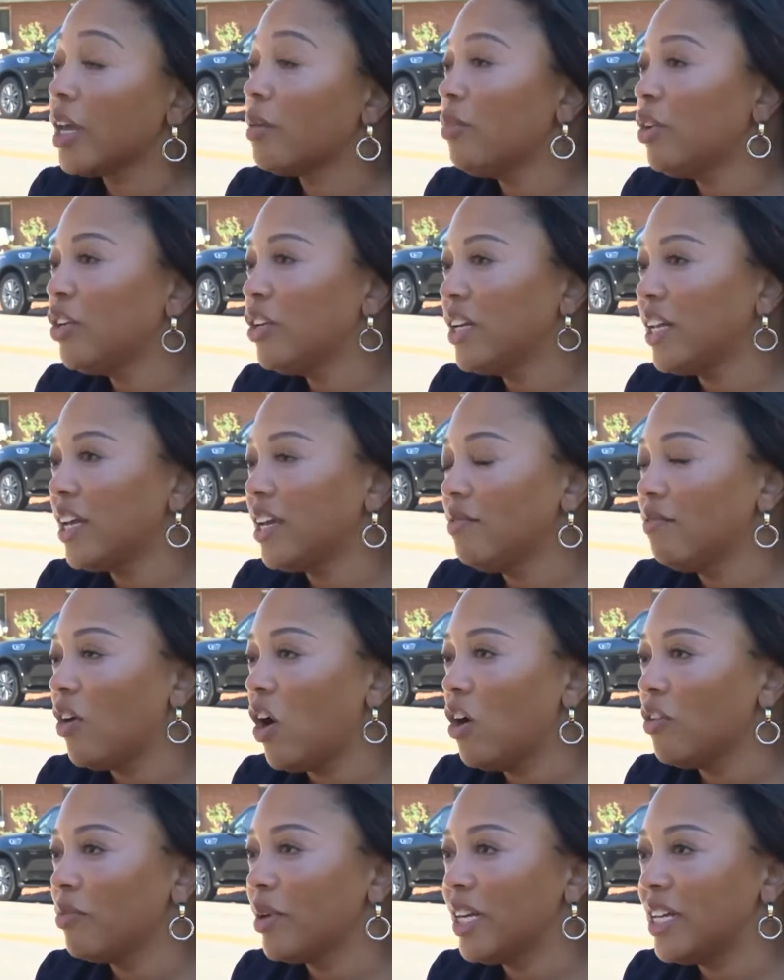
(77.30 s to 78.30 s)
Community
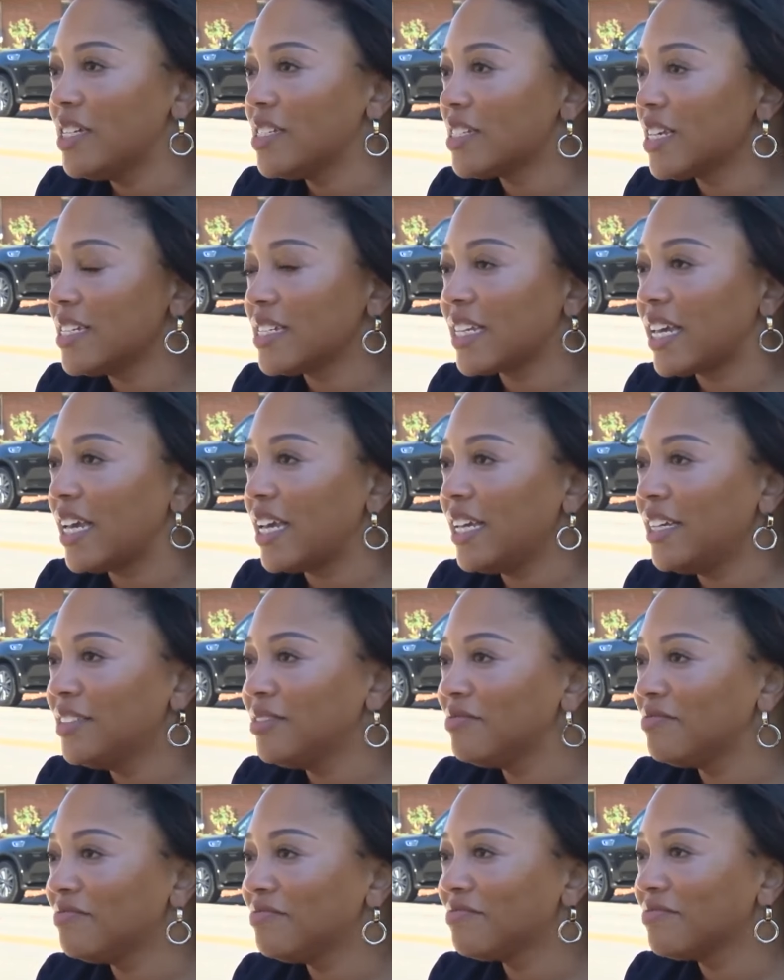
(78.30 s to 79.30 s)
involvement is key.
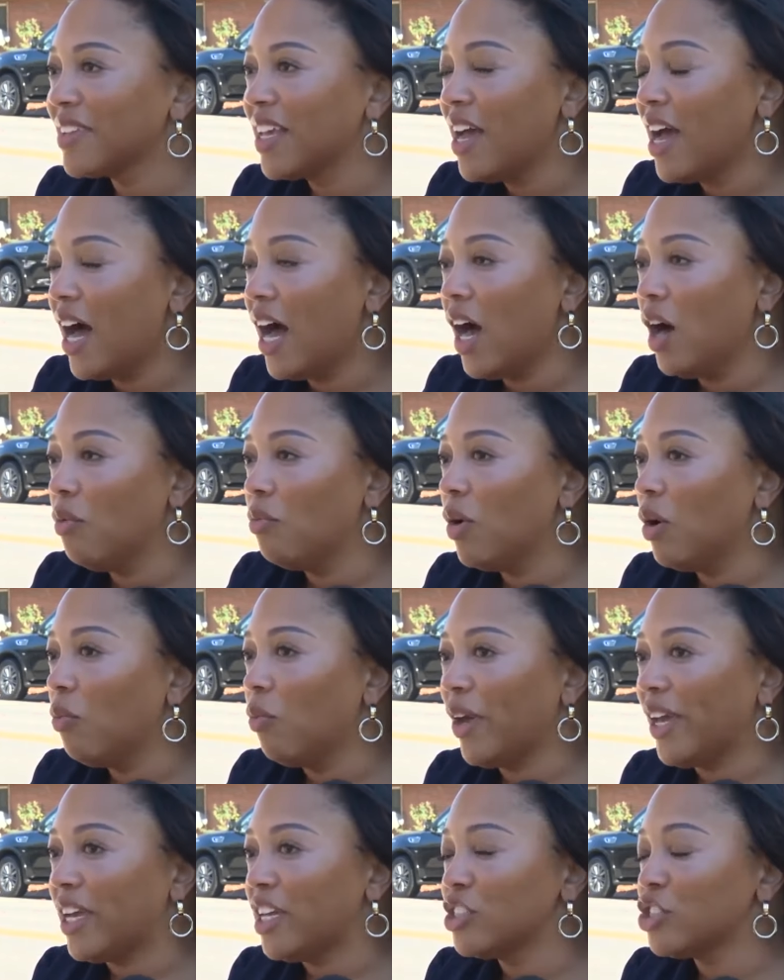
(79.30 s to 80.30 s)

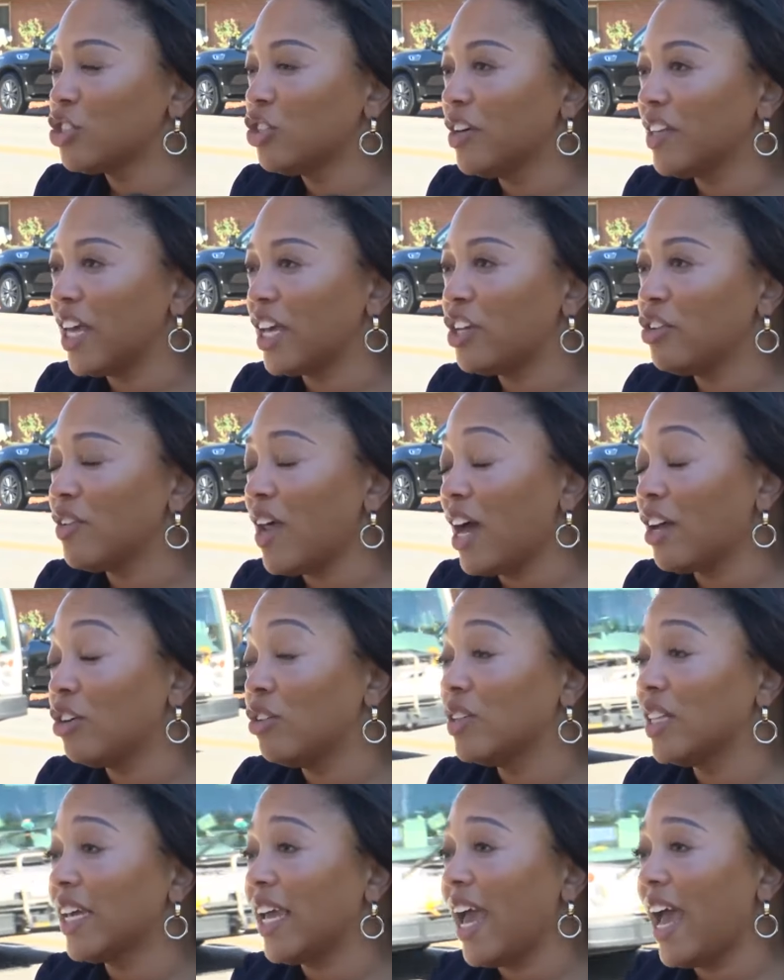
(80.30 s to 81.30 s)
Making sure that you not
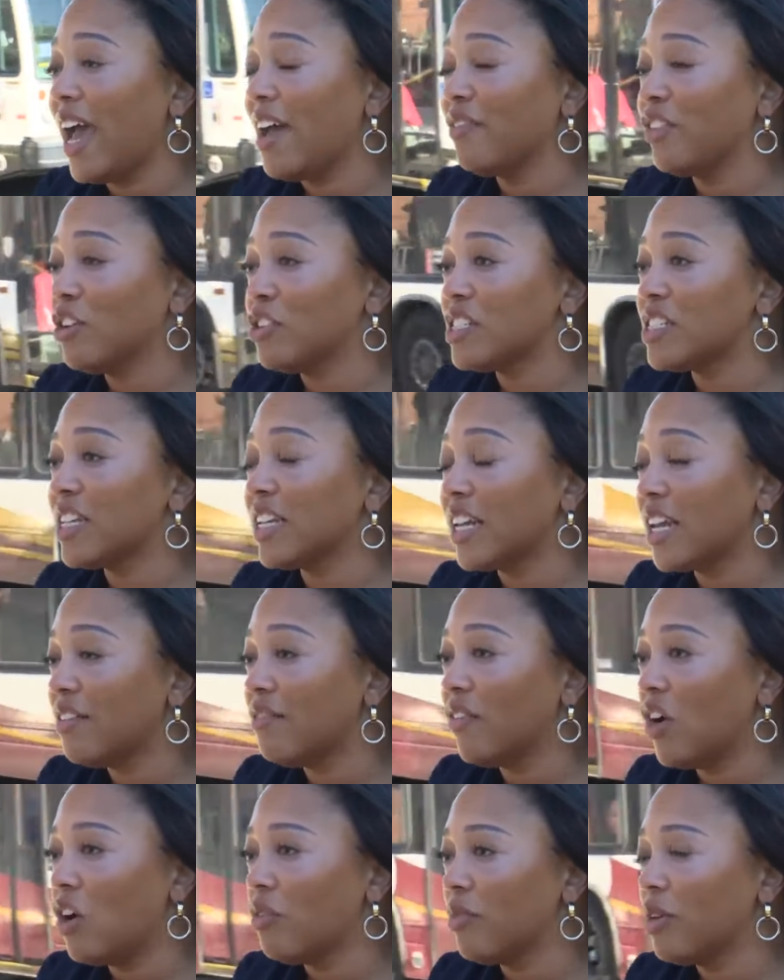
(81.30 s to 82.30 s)
only have your city
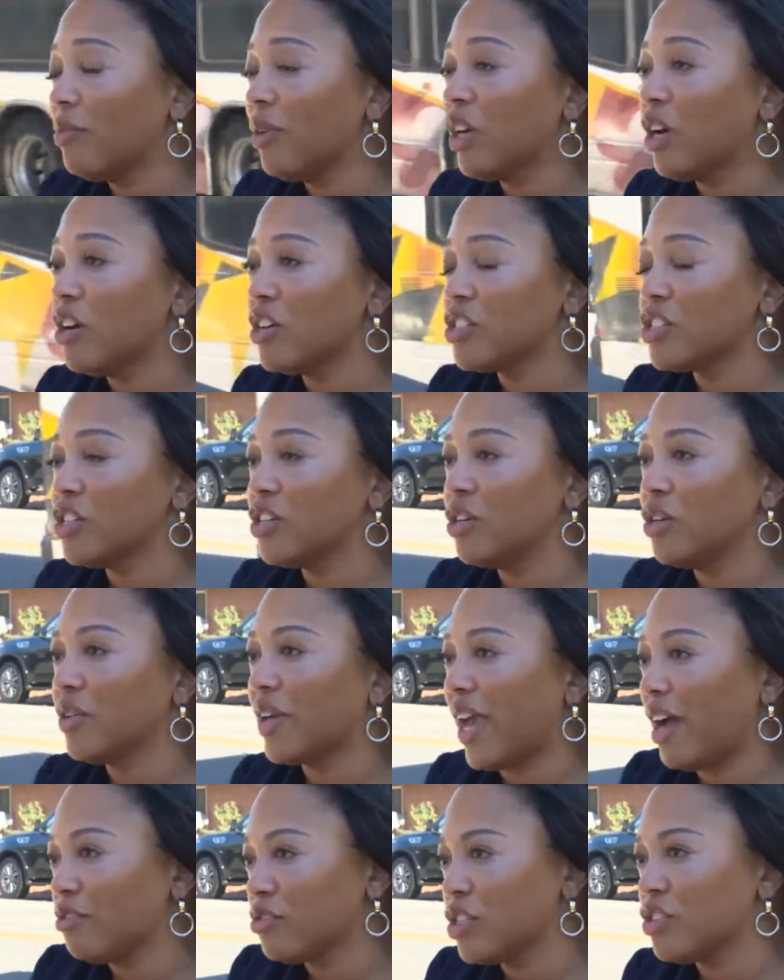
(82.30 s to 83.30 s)
involvement, but
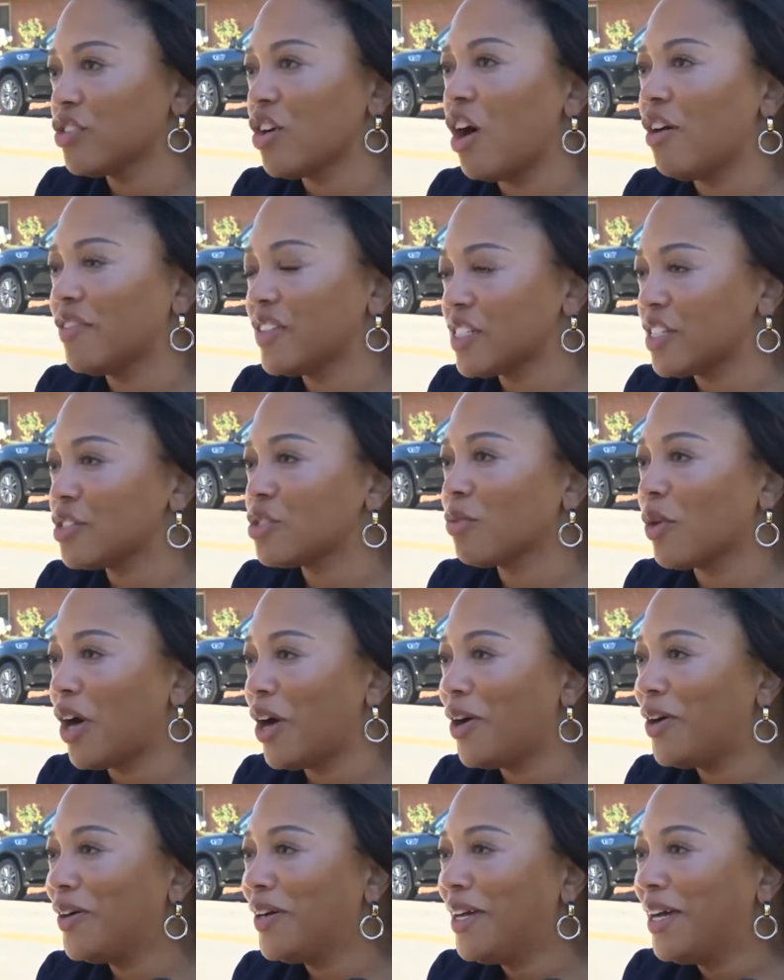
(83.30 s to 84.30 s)
also council's office as
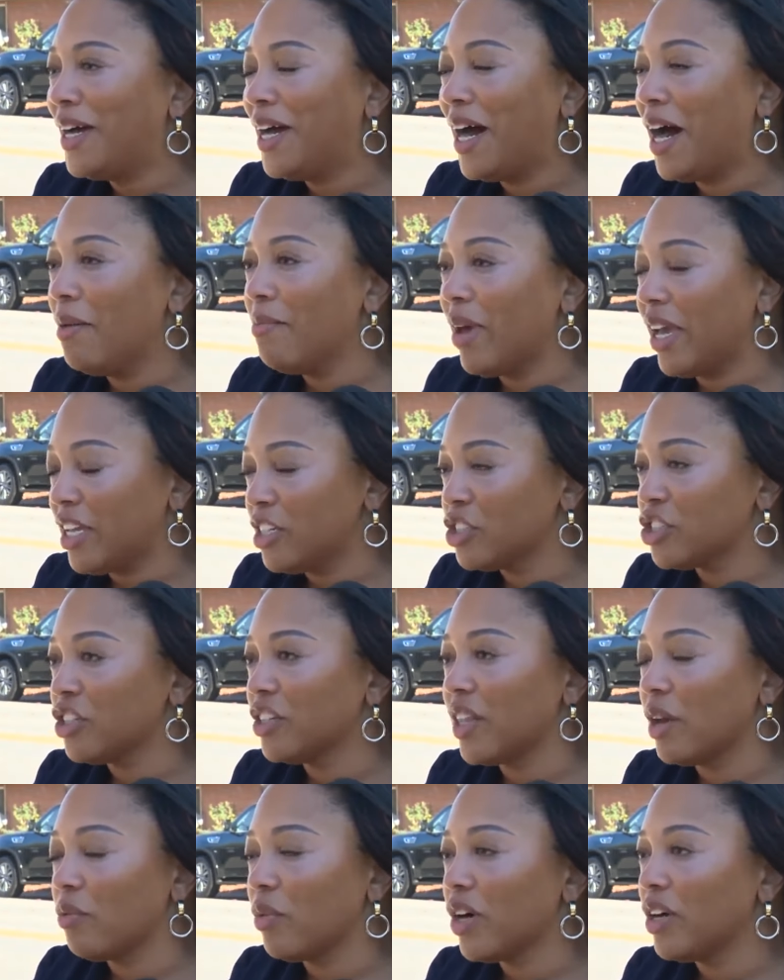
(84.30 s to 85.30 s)
well. Making
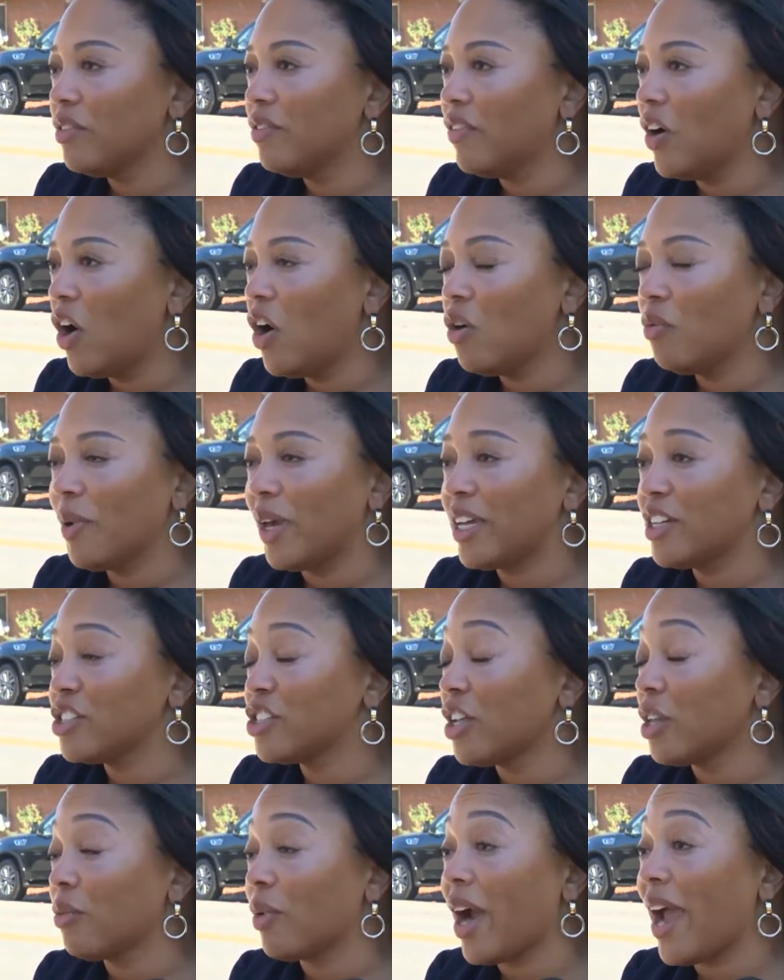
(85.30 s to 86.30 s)
sure that we're involved,
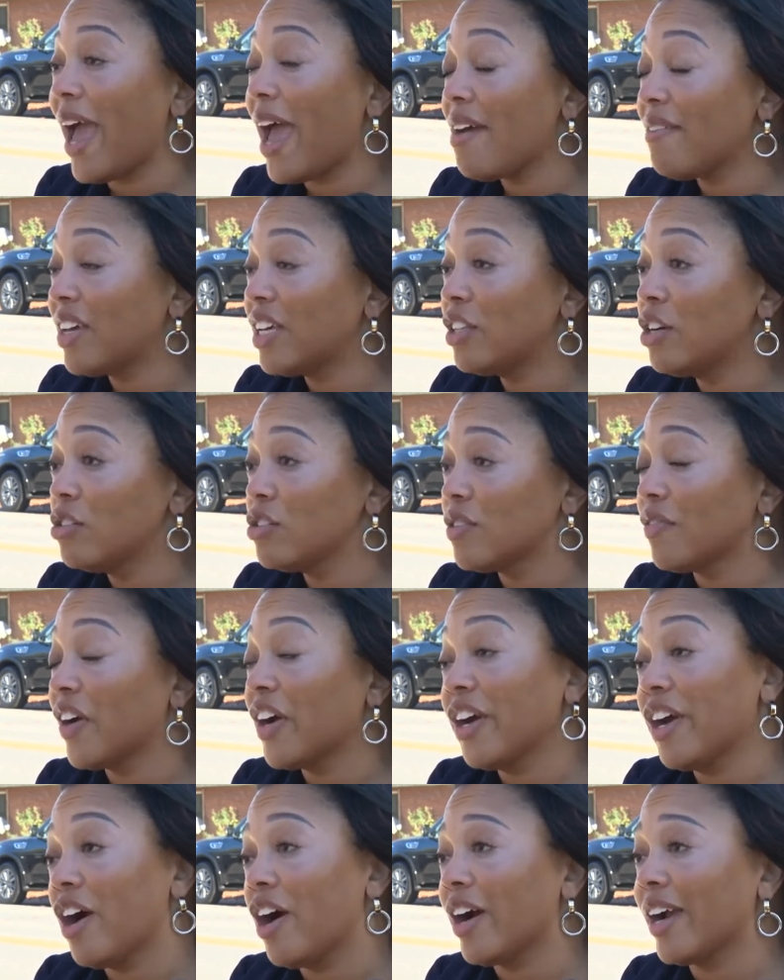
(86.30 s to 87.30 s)
making sure that we're having those
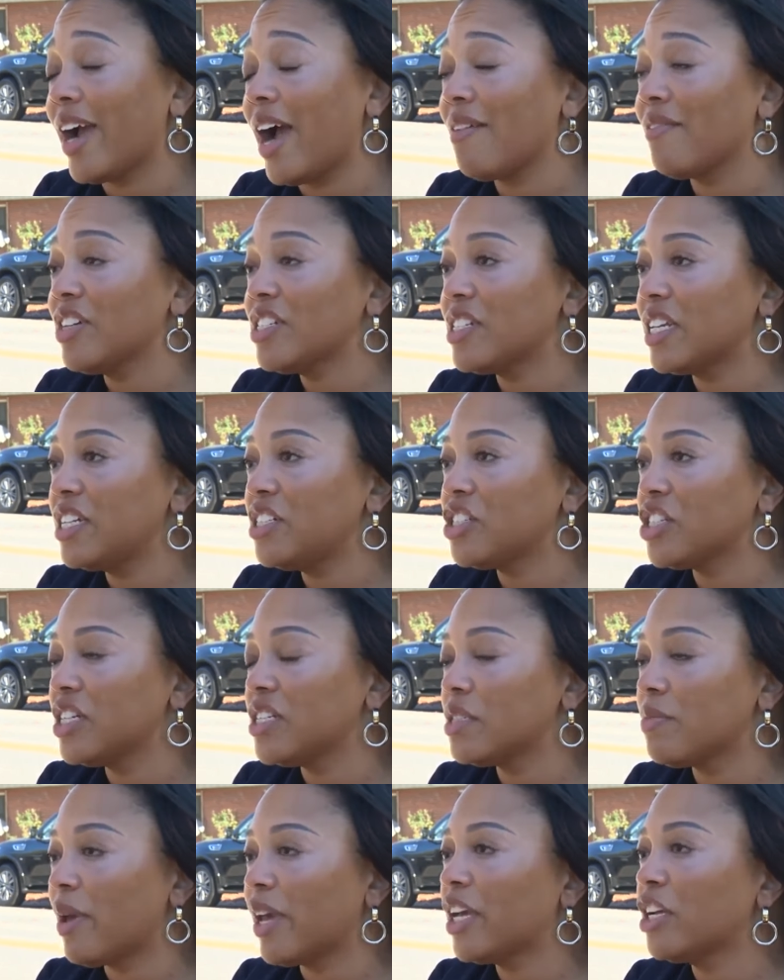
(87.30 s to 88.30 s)
very hard
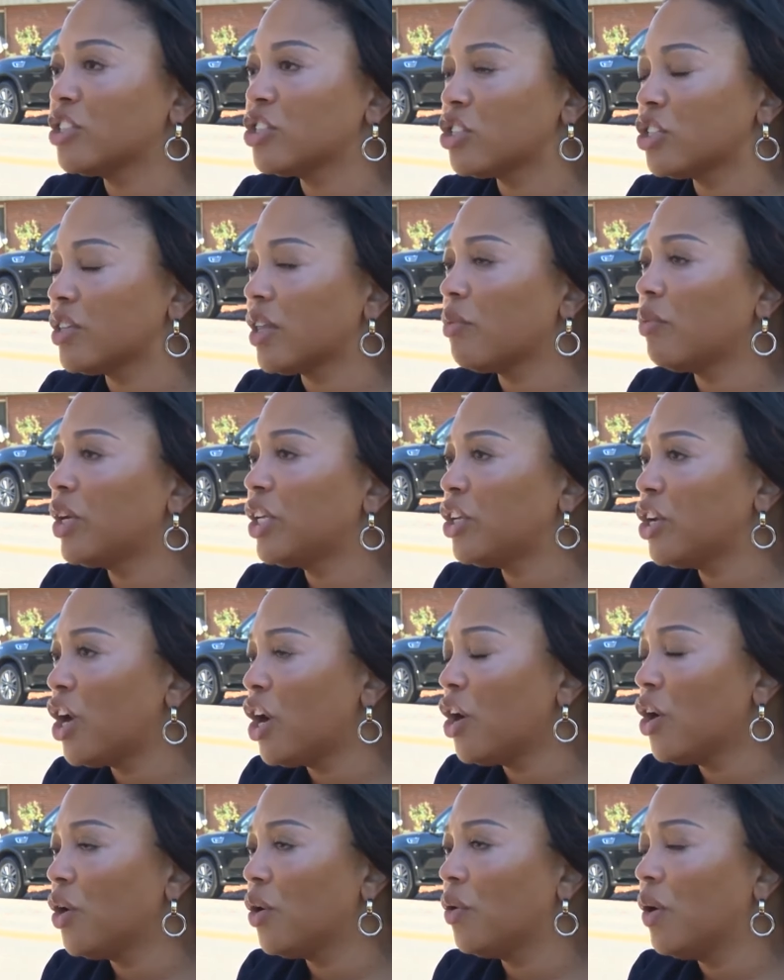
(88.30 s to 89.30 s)
conversations, making sure that we
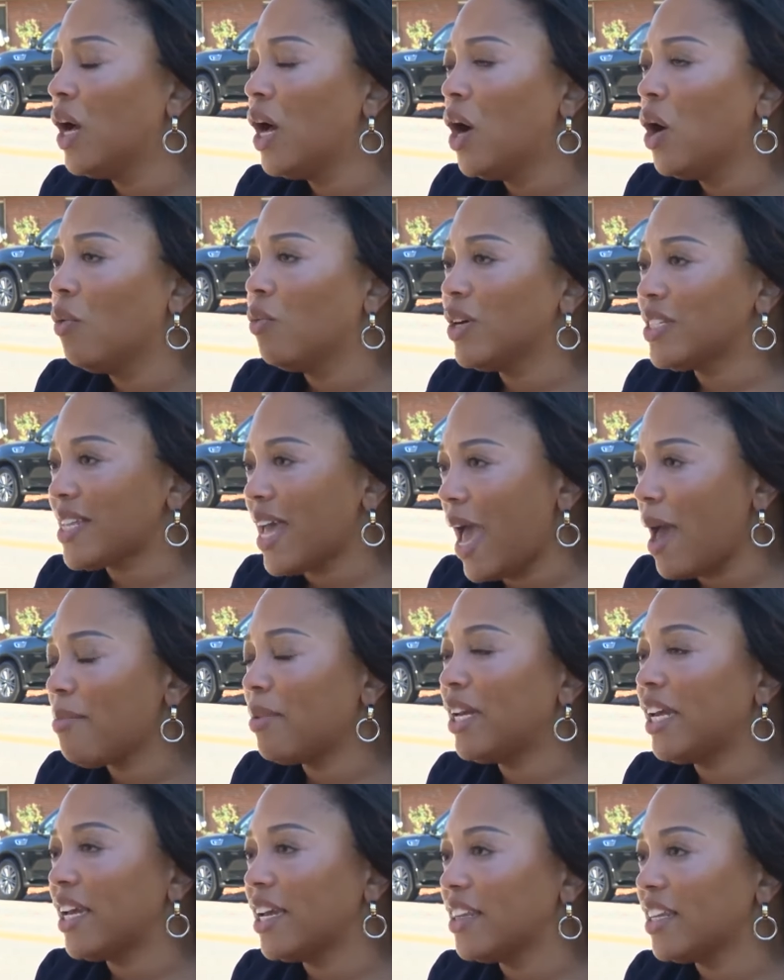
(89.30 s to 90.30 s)
know what's
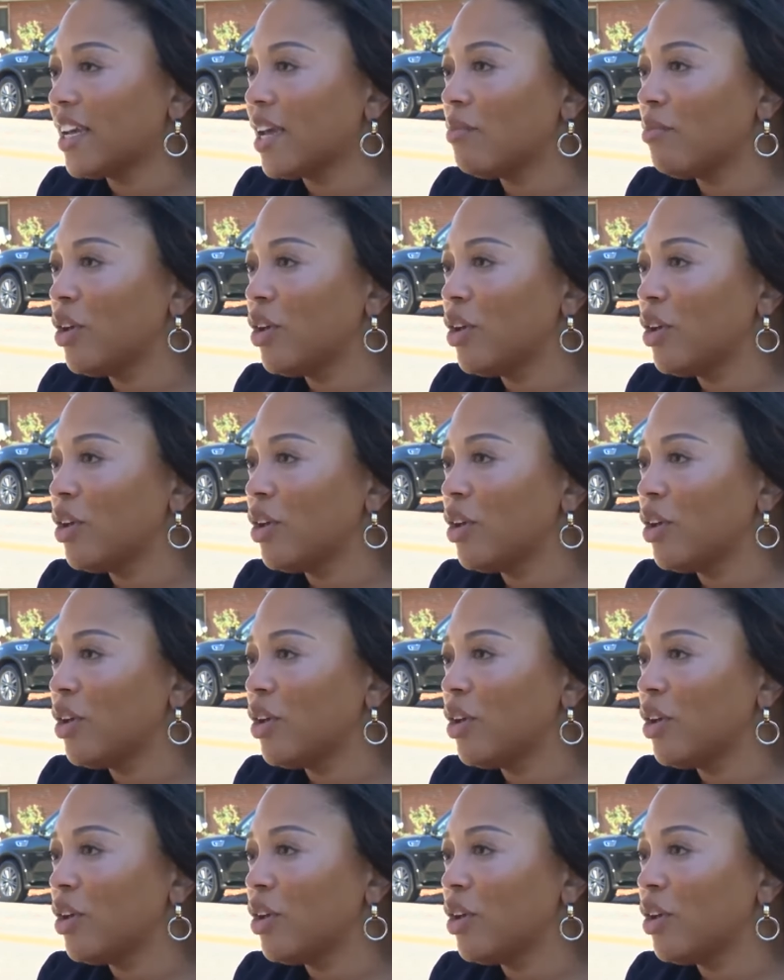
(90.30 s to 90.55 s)
happening in the